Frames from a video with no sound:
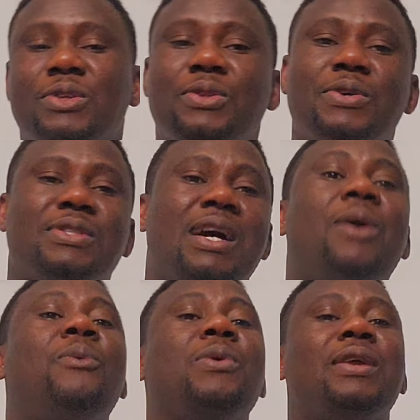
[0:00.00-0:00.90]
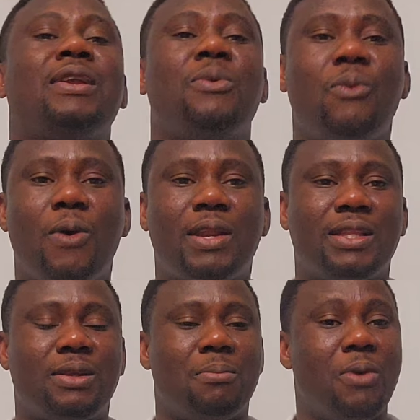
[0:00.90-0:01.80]
to those that I wouldn't want
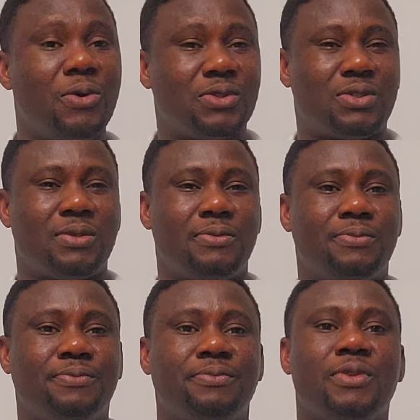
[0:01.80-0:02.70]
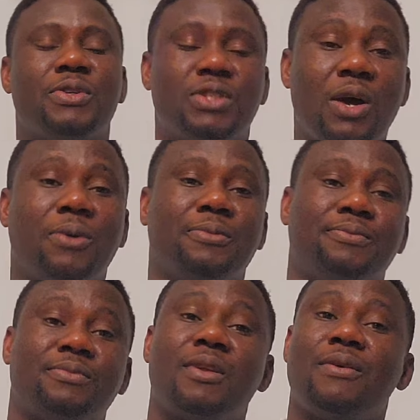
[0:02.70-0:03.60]
it the most.
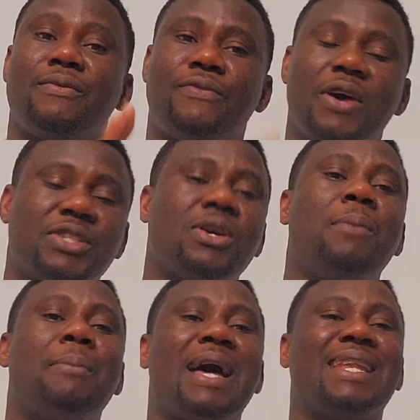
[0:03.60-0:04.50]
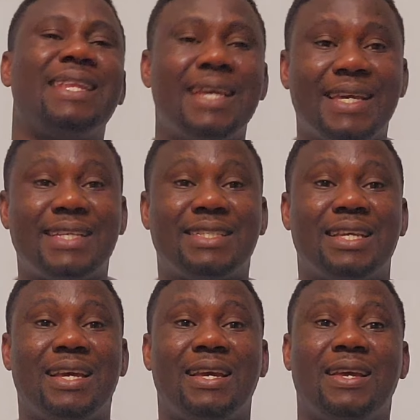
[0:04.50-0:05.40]
So first on my
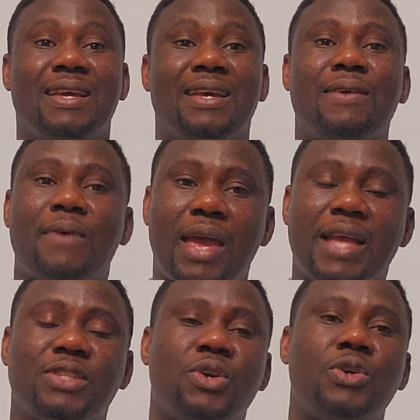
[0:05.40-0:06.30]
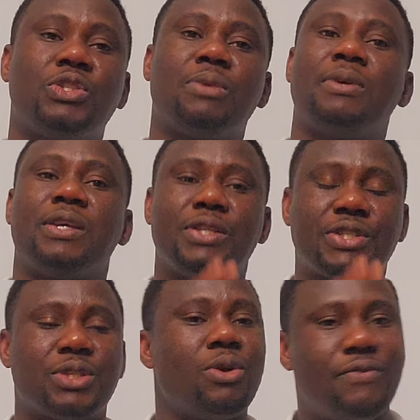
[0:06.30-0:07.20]
list is going to be
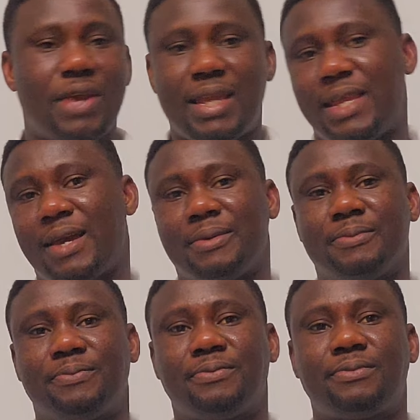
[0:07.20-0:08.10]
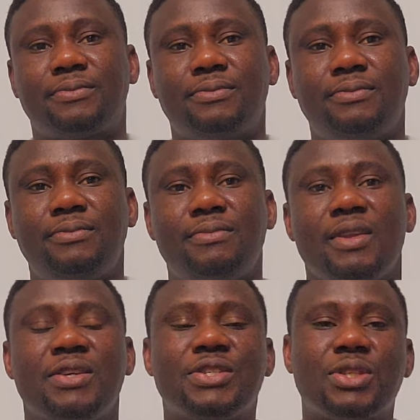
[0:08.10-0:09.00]
Slovenia.
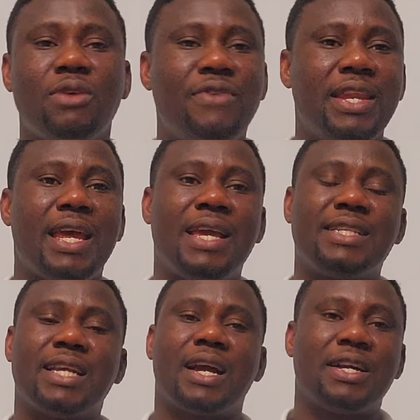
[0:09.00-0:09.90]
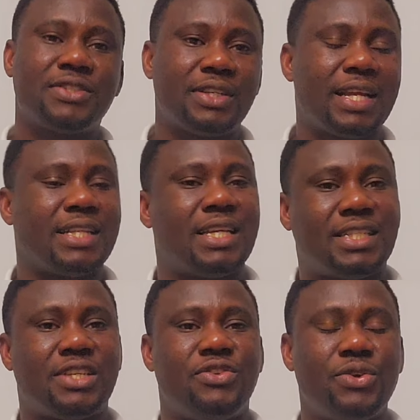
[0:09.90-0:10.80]
Slovenia is a country that
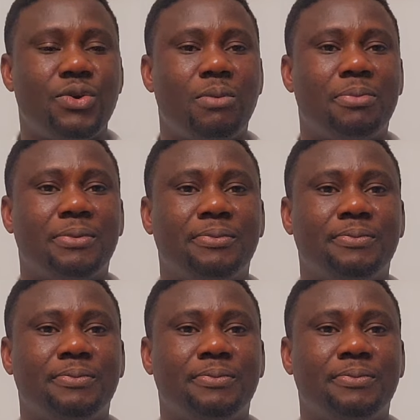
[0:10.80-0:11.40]
is in Europe.